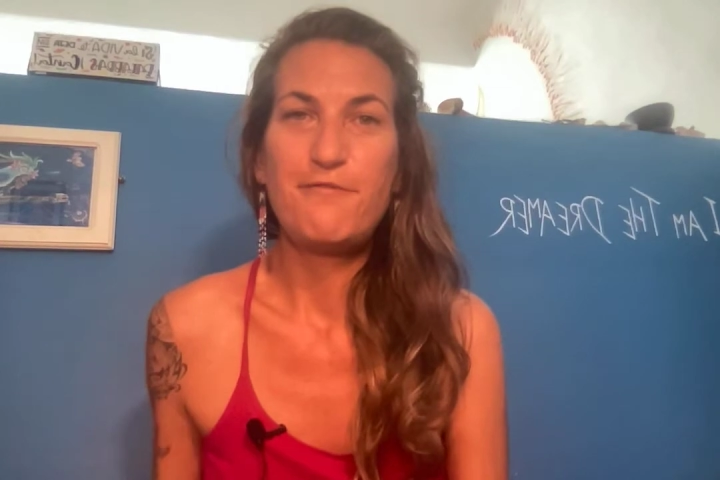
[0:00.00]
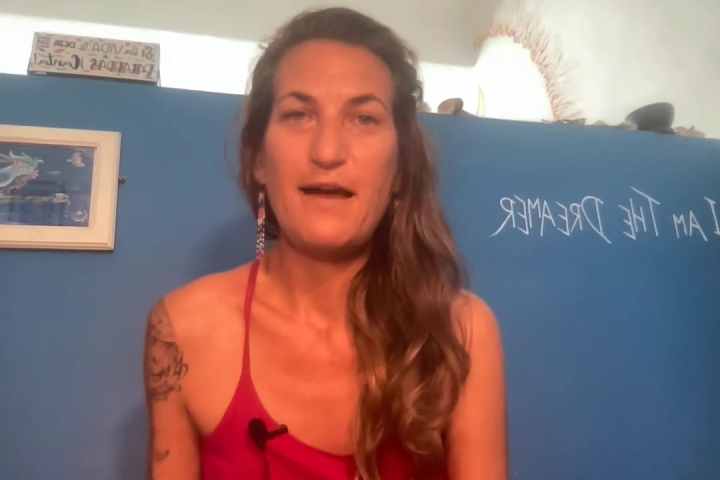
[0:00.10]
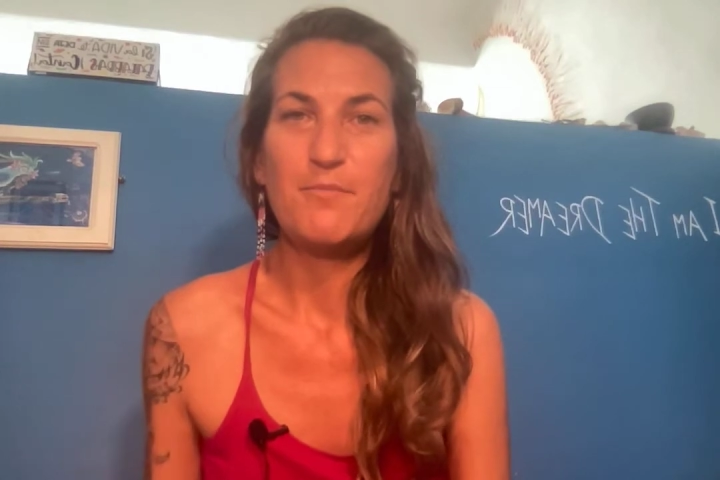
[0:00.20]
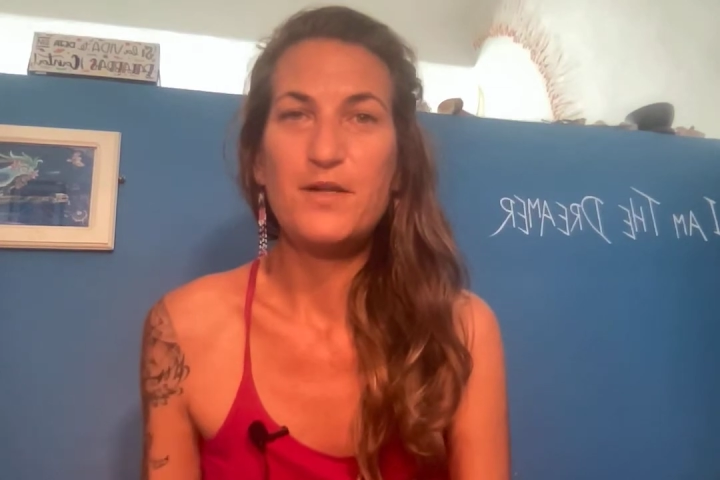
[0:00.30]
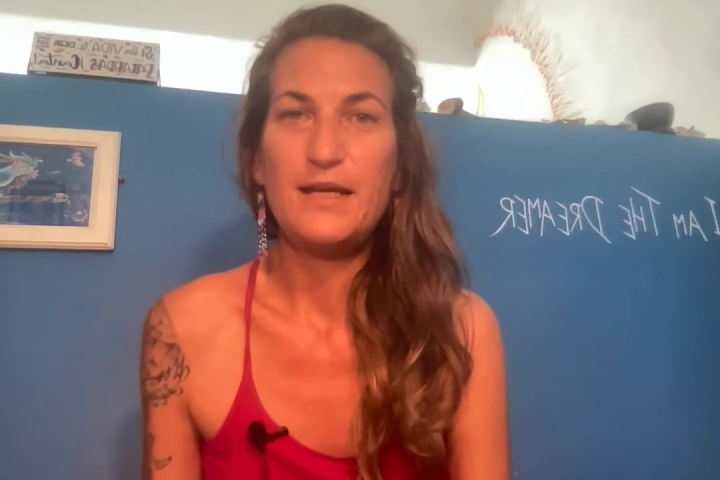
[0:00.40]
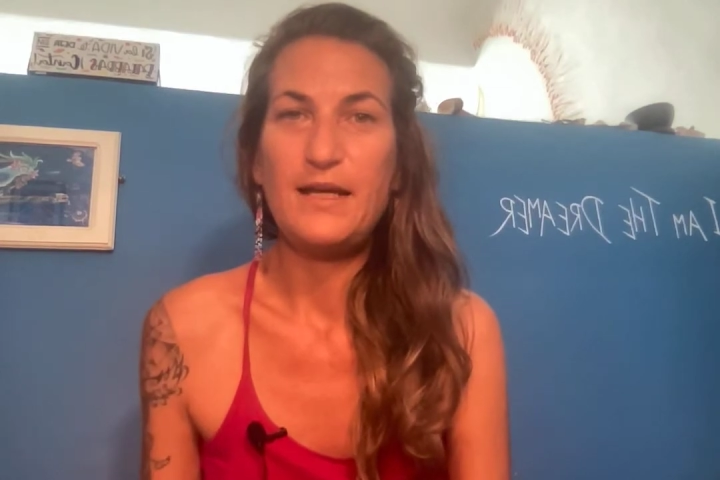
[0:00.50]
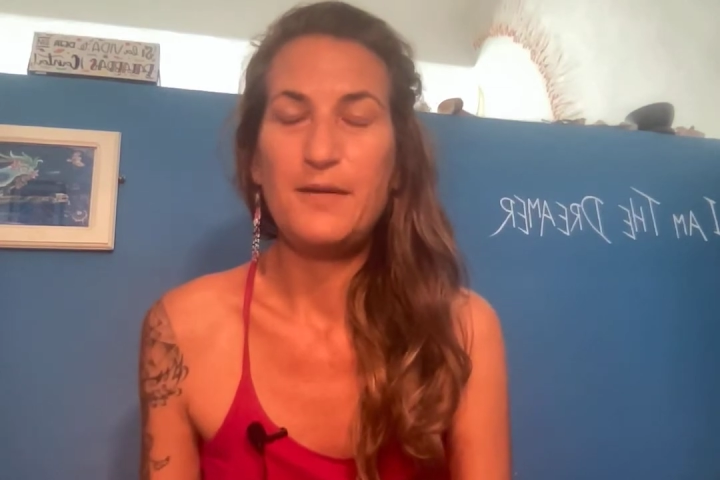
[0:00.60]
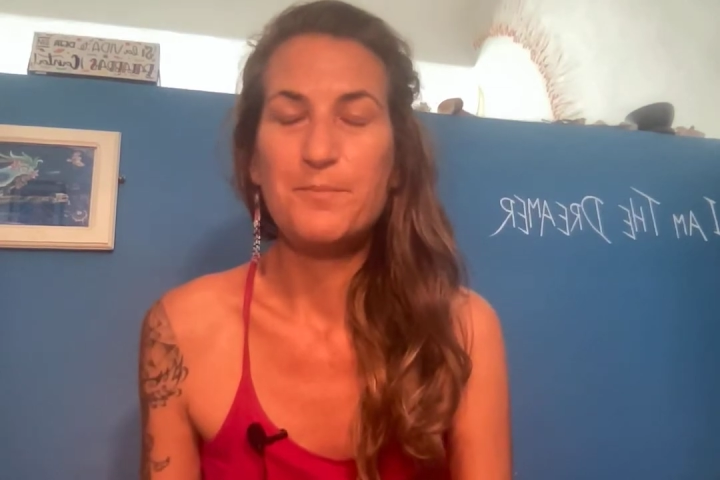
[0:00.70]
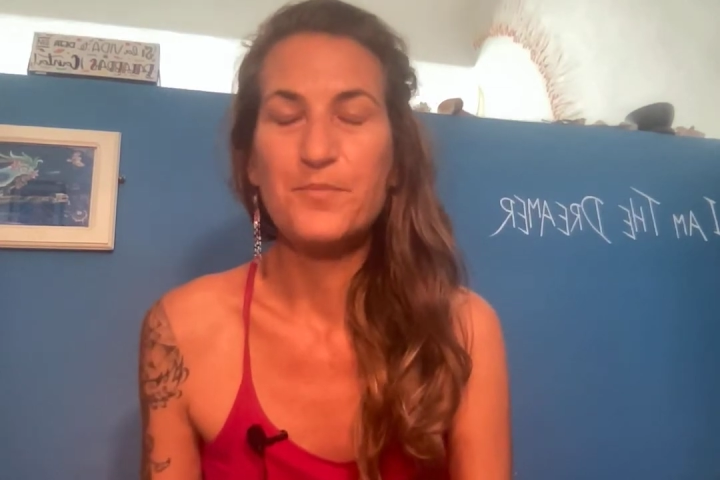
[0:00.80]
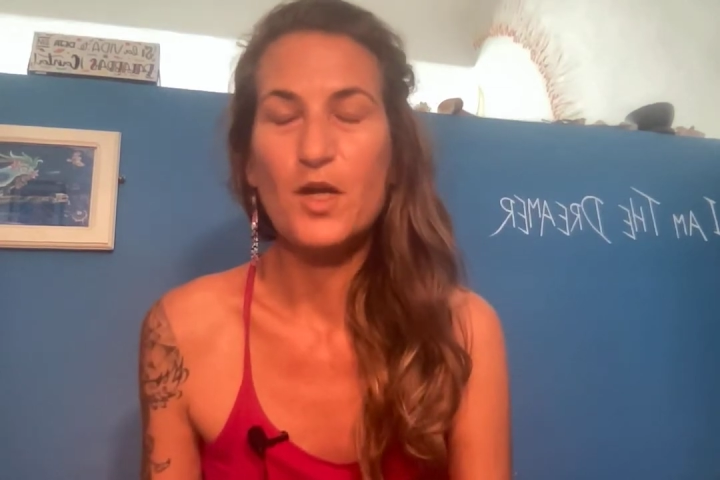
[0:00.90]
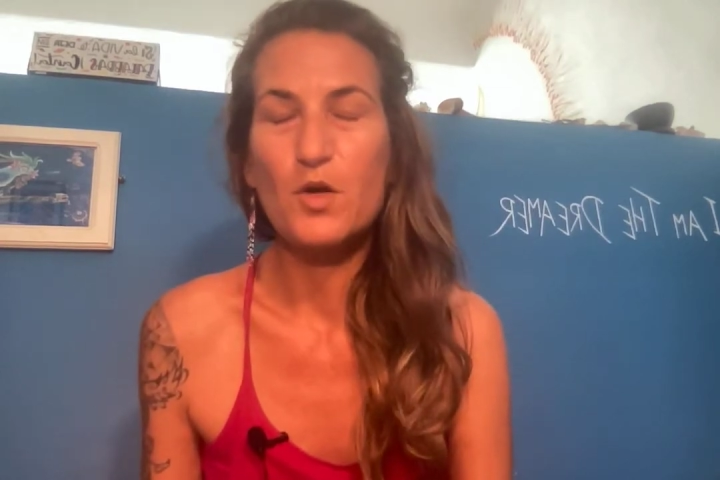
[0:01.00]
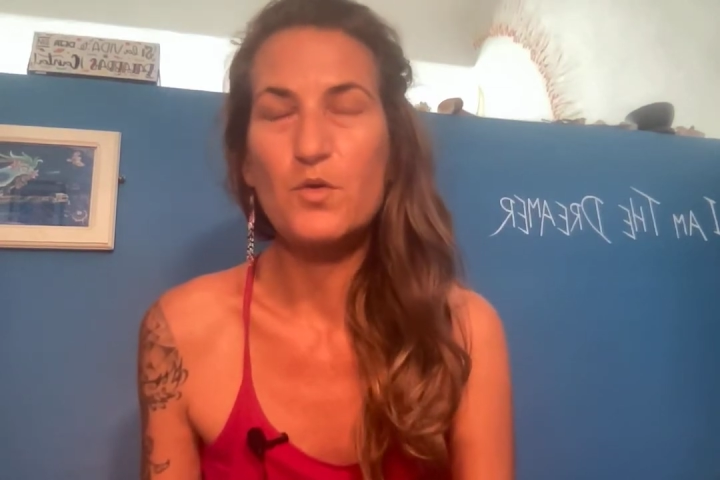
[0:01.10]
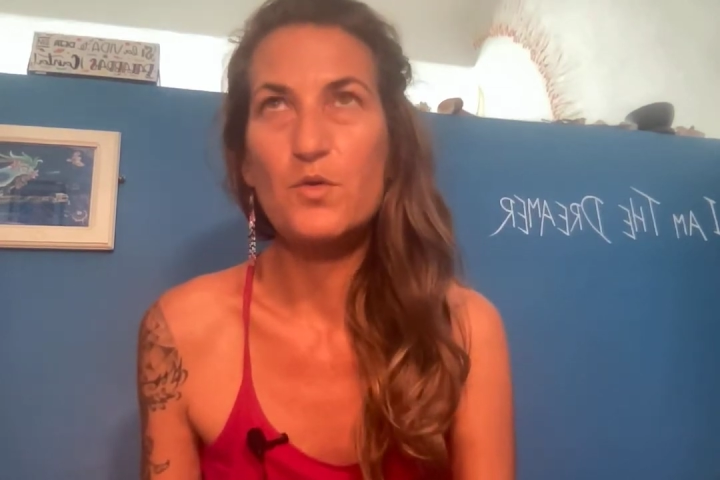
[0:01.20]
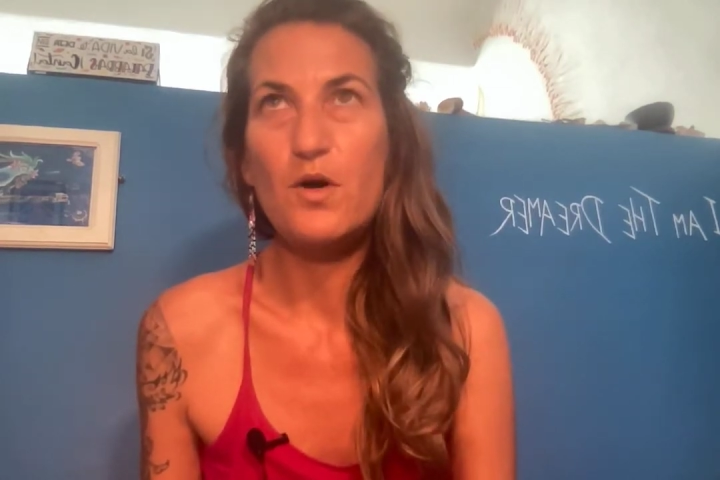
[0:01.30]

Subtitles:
family, who